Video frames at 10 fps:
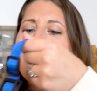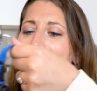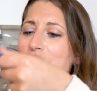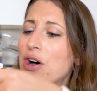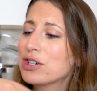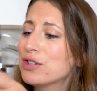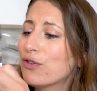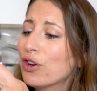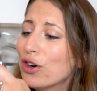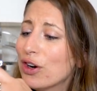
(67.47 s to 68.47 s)
my dog's
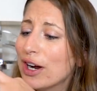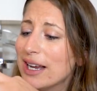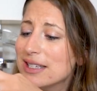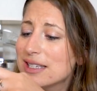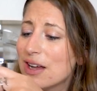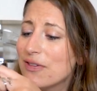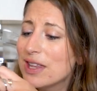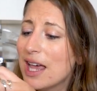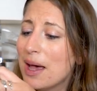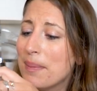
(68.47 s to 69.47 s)
fur and stuff
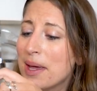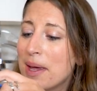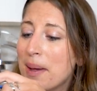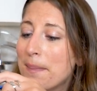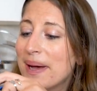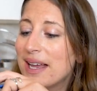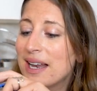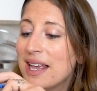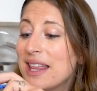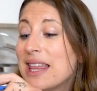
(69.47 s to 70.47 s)
in them,
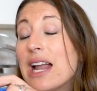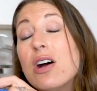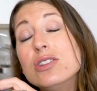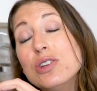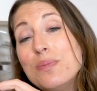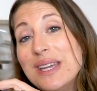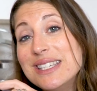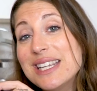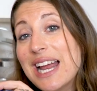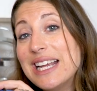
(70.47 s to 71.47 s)
but that also
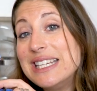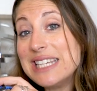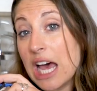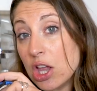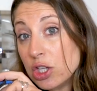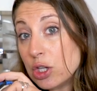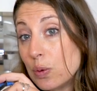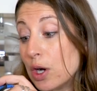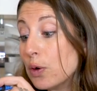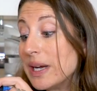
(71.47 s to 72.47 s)
means that I can tell
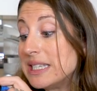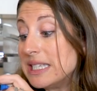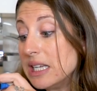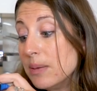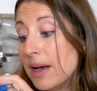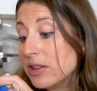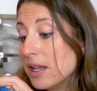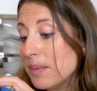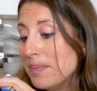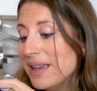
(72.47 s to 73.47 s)
you a great deal about
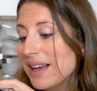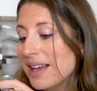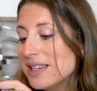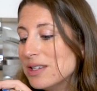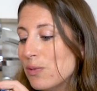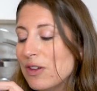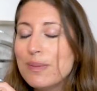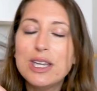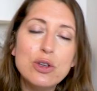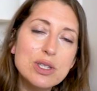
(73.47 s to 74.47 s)
them because we've
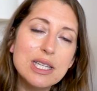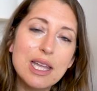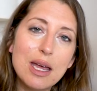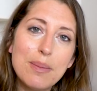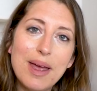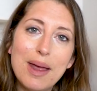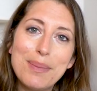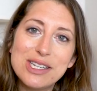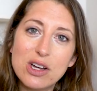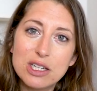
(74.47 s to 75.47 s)
been using them and
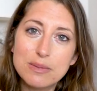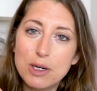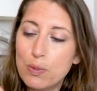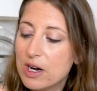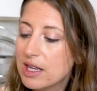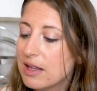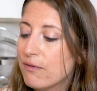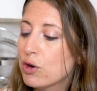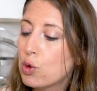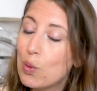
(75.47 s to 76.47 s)
my dog's been wearing
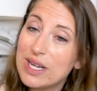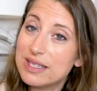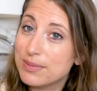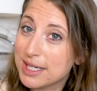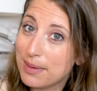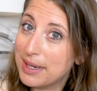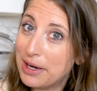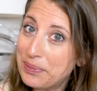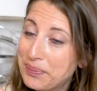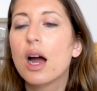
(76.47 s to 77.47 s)
them for quite some time
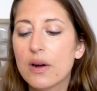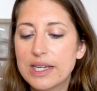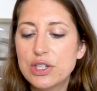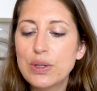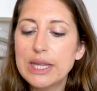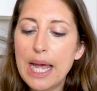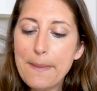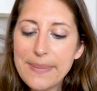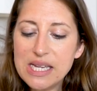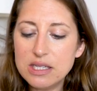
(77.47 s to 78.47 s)
now. All right, so
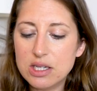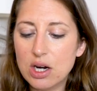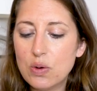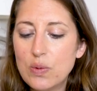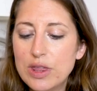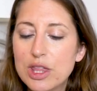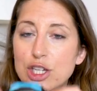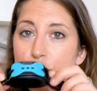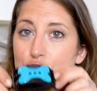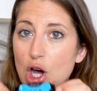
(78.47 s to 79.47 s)
let me start with
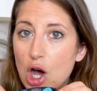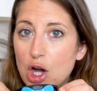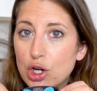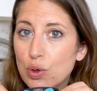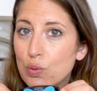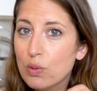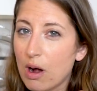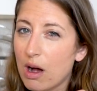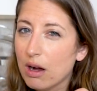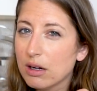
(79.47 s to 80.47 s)
the Dog
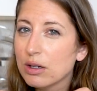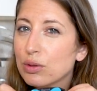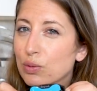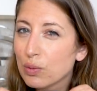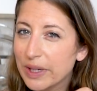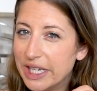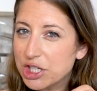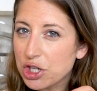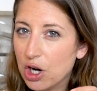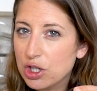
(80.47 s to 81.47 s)
Rock
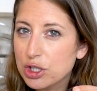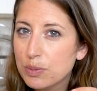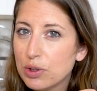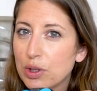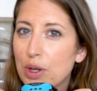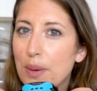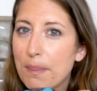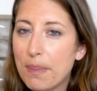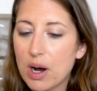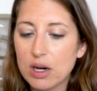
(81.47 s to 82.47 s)

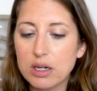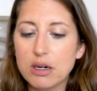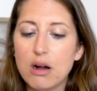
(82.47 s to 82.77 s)
Rechargeable Bark